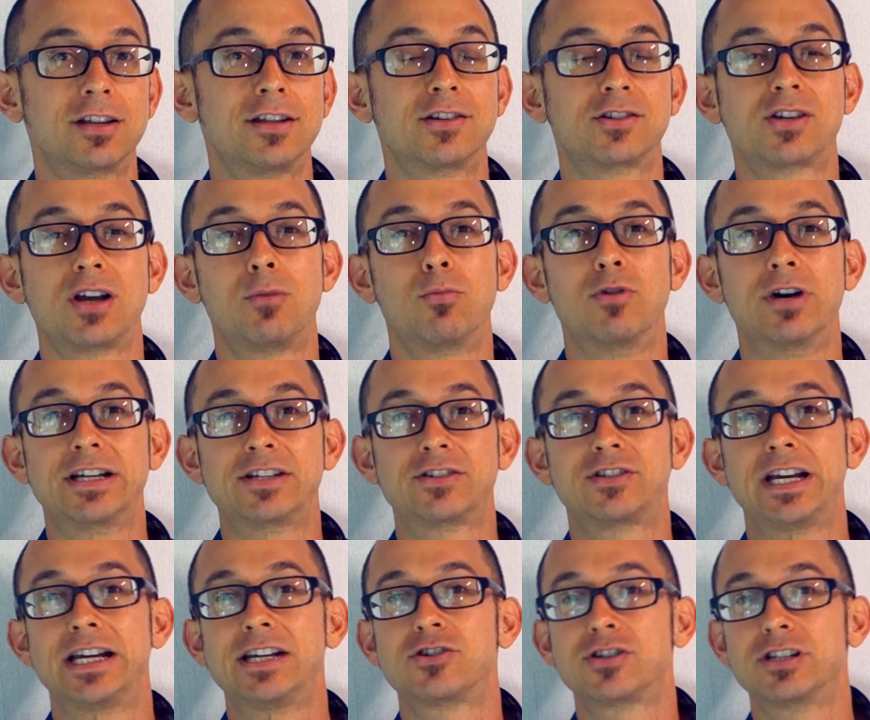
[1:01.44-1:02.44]
the subway
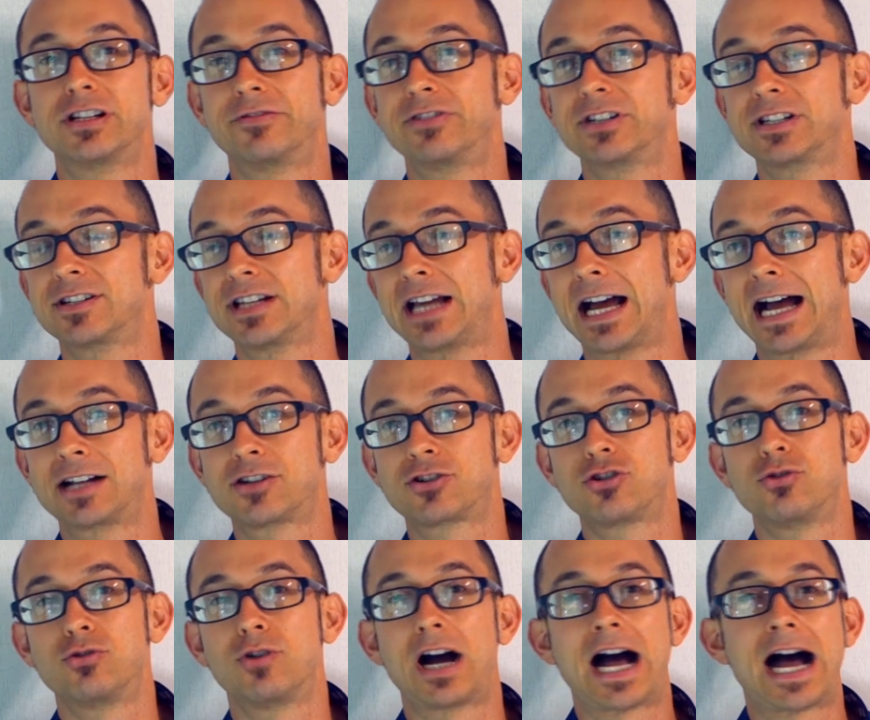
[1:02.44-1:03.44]
station if it's not
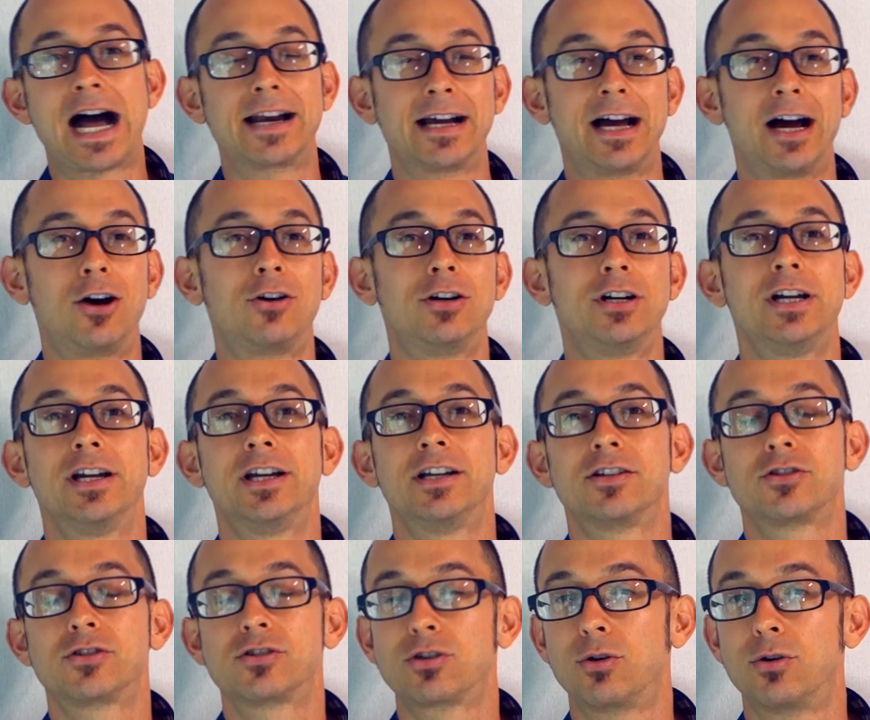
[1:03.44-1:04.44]
too hot out.
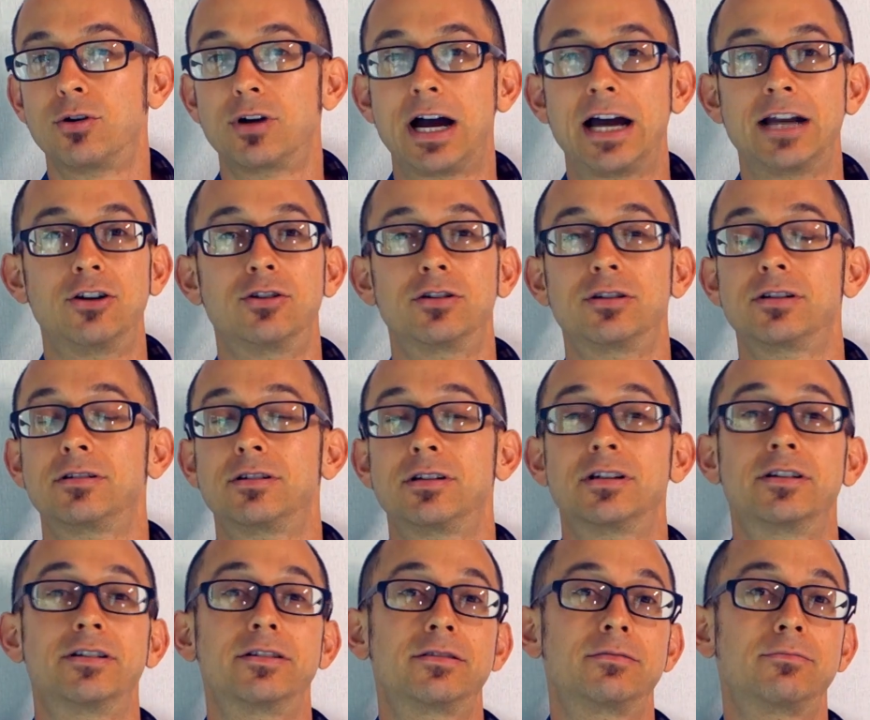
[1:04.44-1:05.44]
So
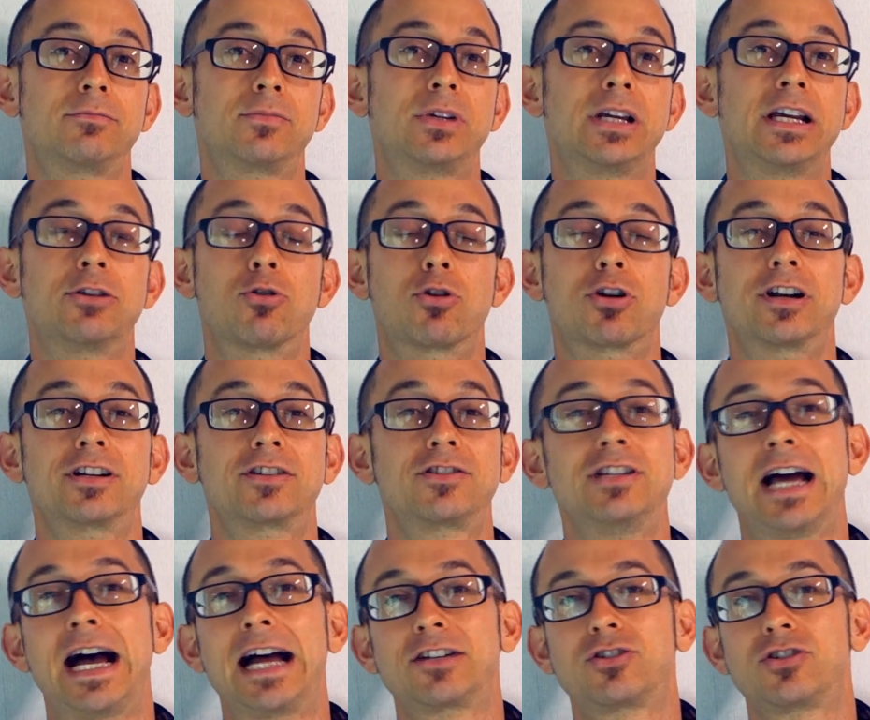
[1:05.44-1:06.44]
in order
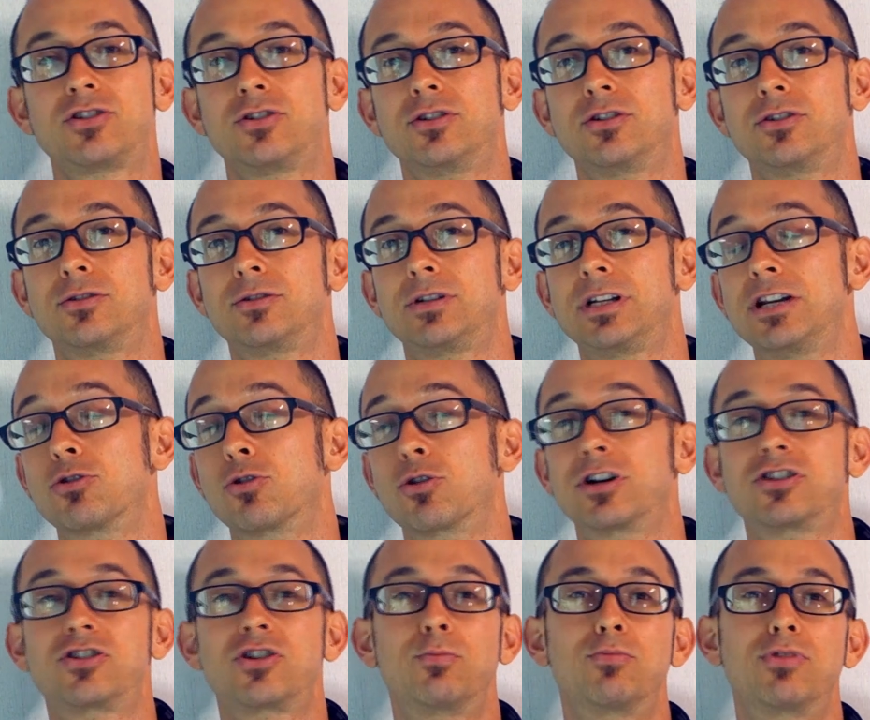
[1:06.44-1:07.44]

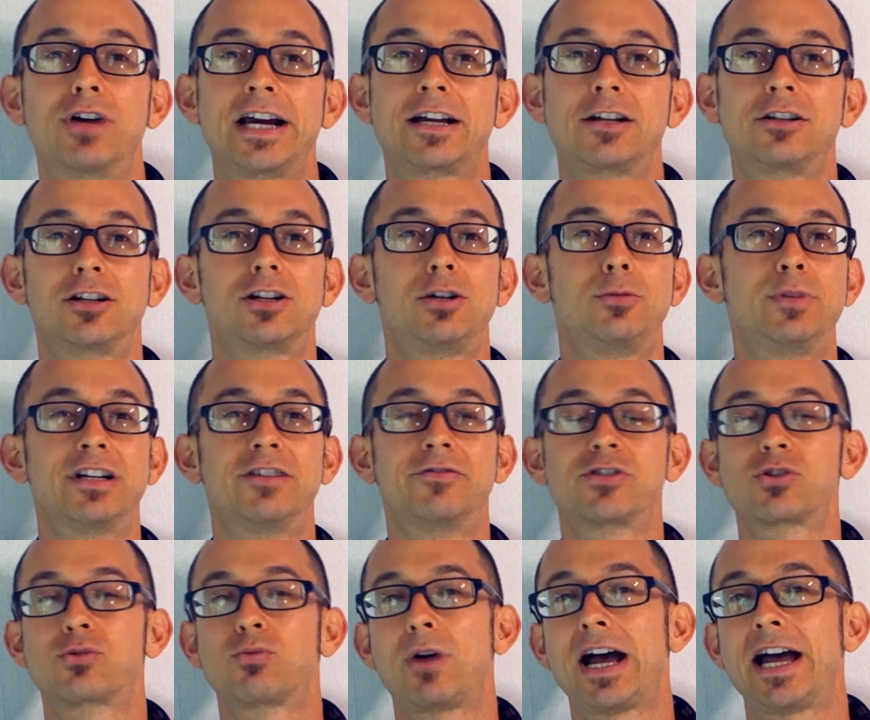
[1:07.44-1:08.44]
to break a little bit of
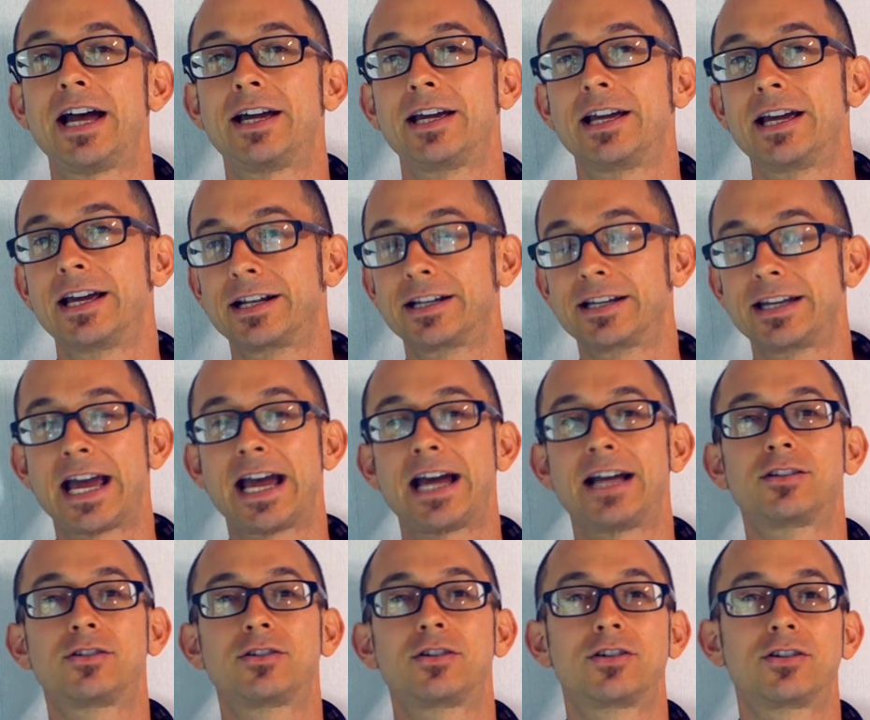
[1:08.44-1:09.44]
sweat and
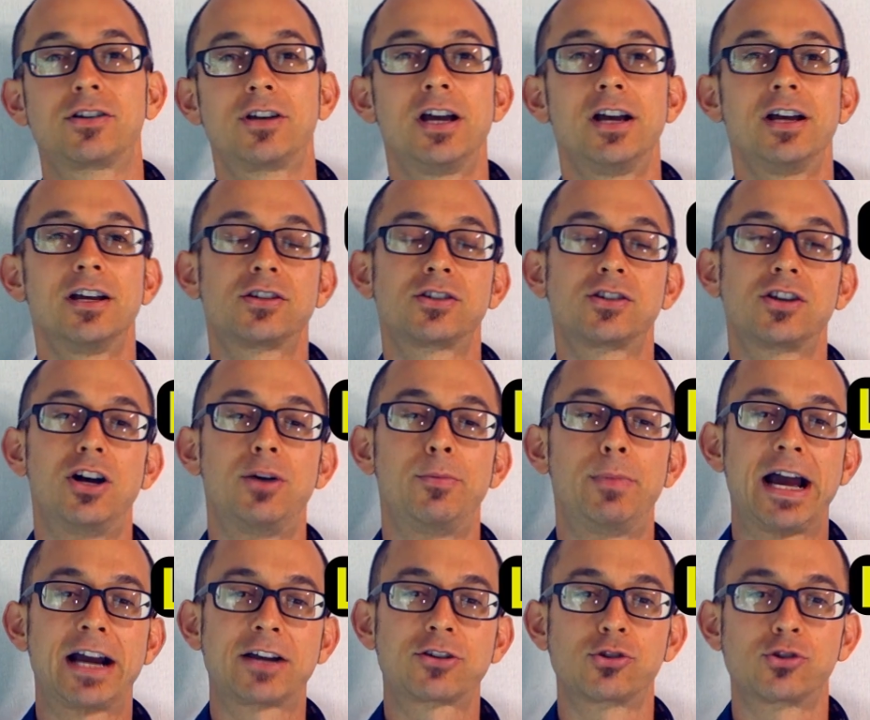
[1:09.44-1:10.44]
get some
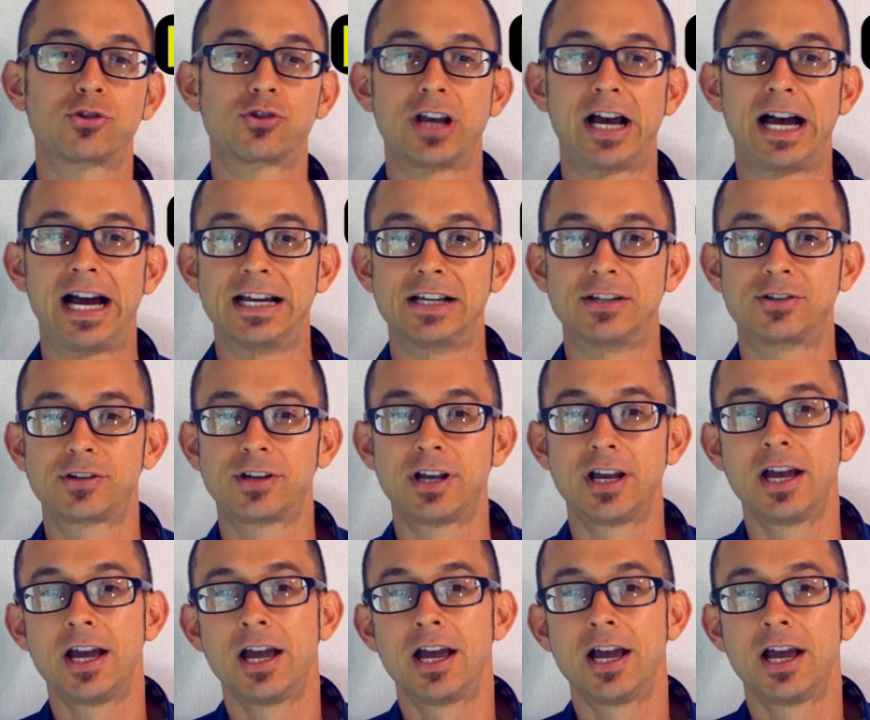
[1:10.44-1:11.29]
exercise.